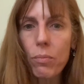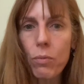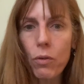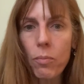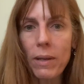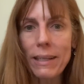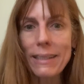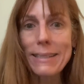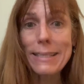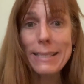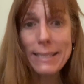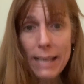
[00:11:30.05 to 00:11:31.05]
movement
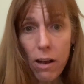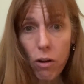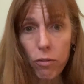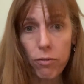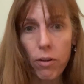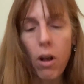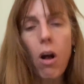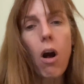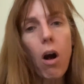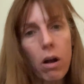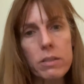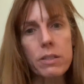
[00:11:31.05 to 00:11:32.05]
itself
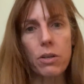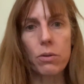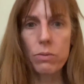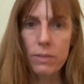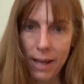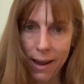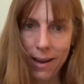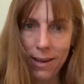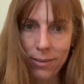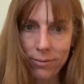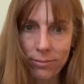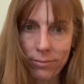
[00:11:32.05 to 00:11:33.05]
also die?